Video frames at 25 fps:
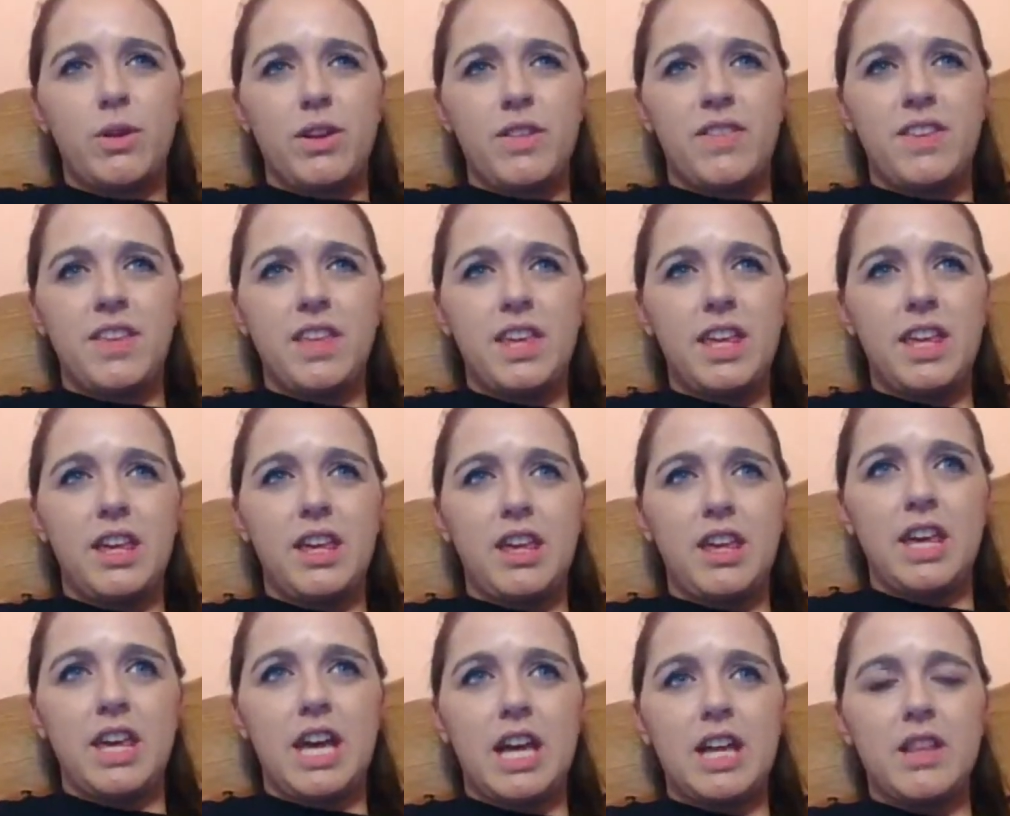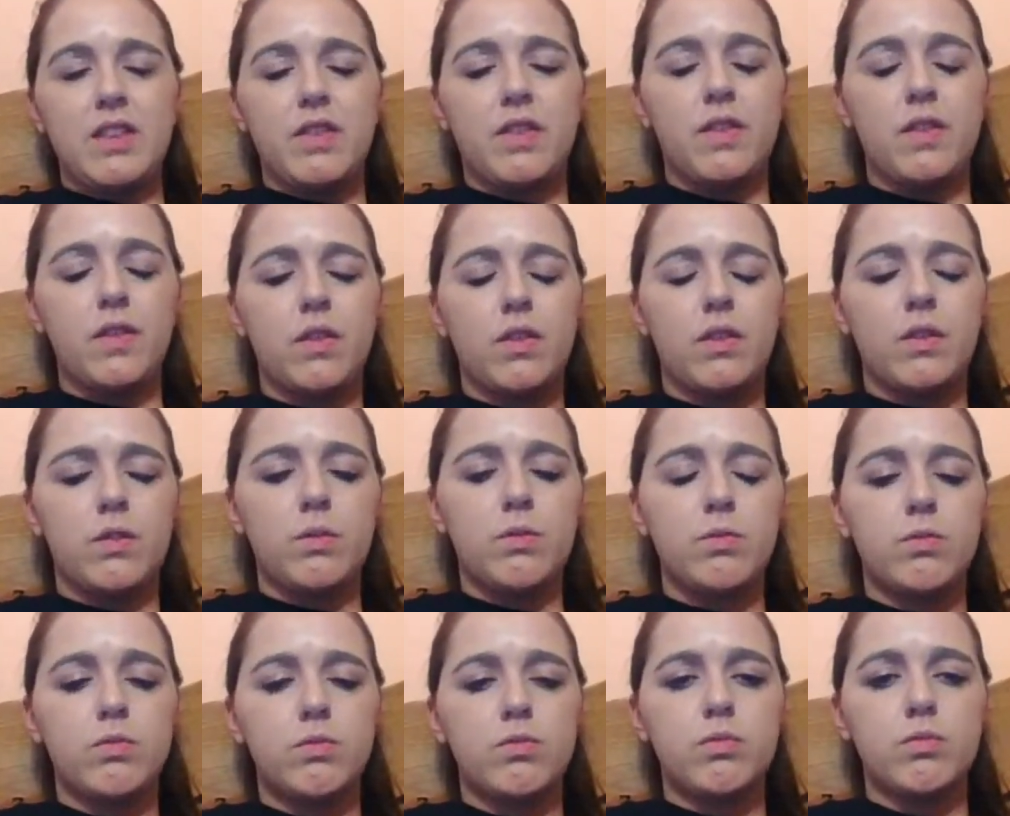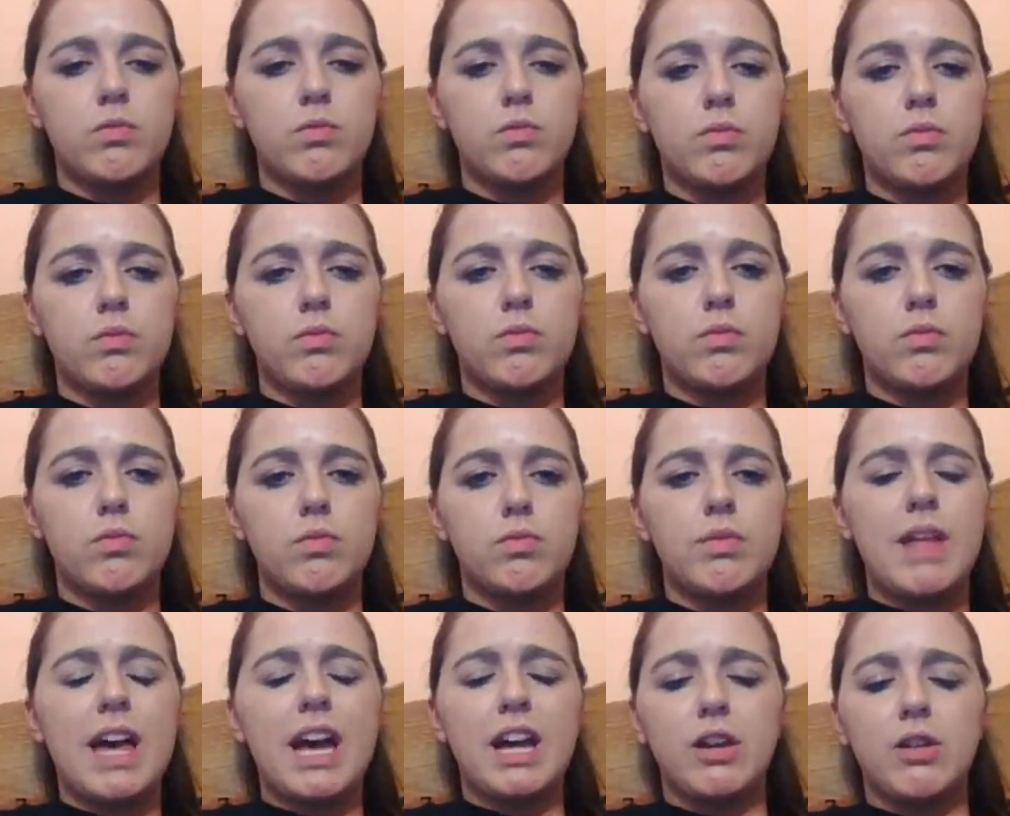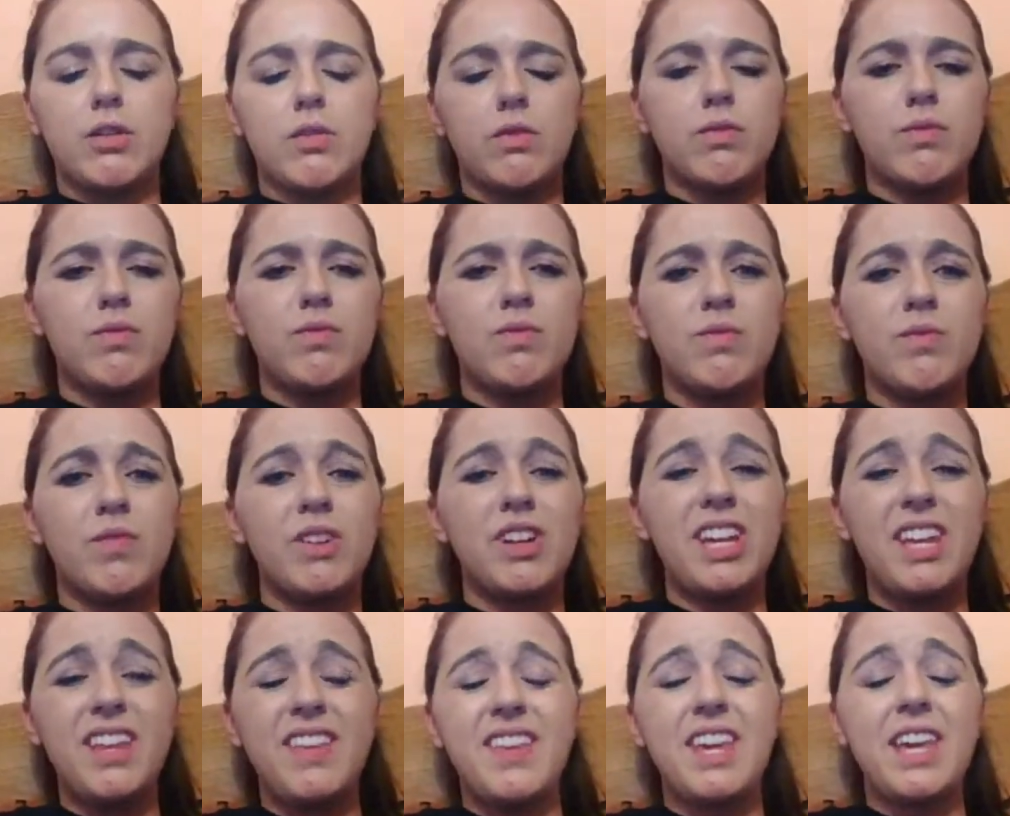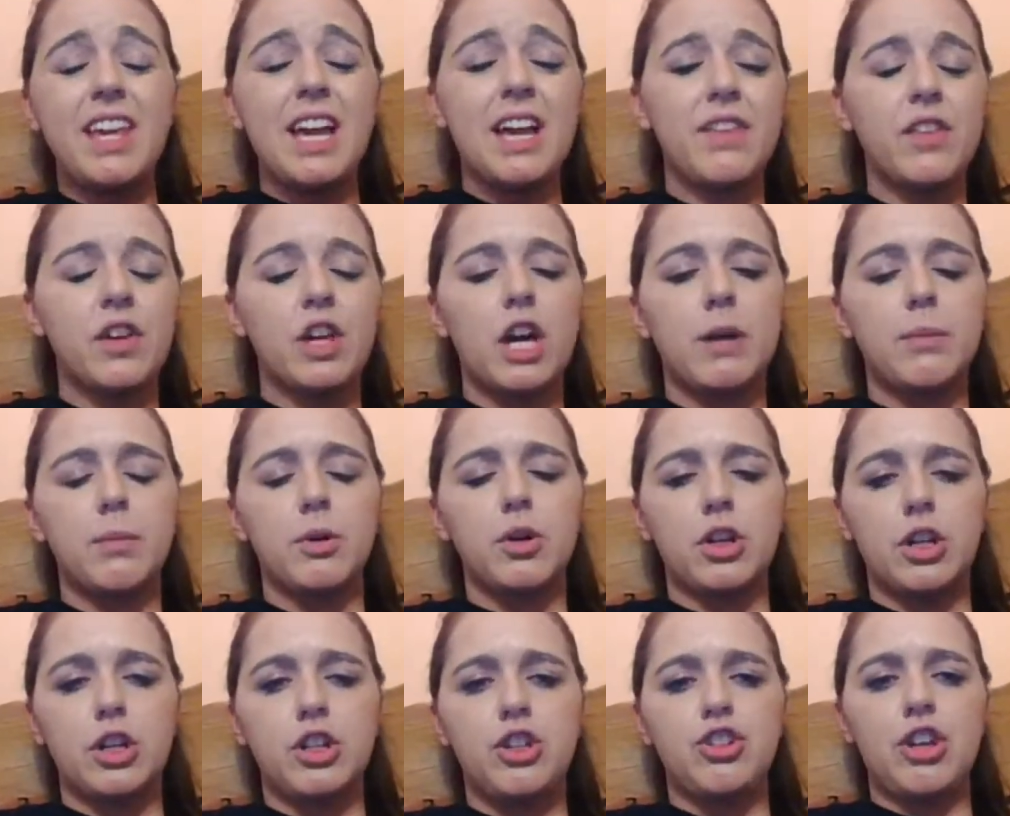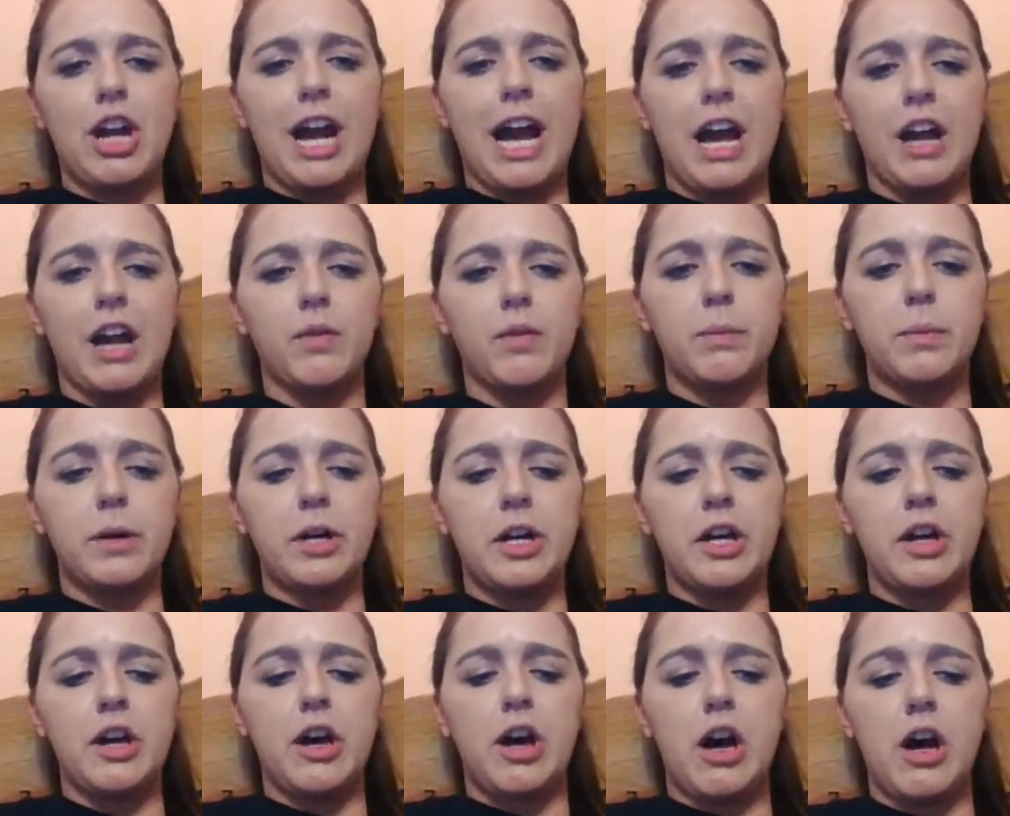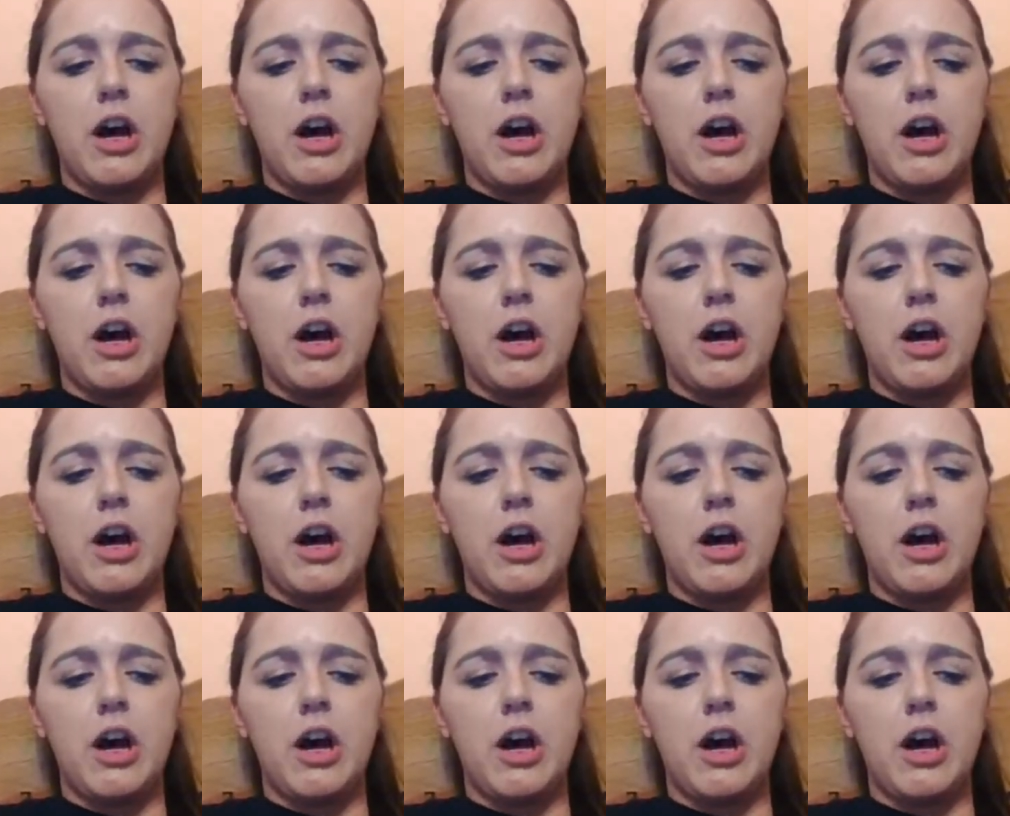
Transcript: he gets that, well, he has a couple good tracks, but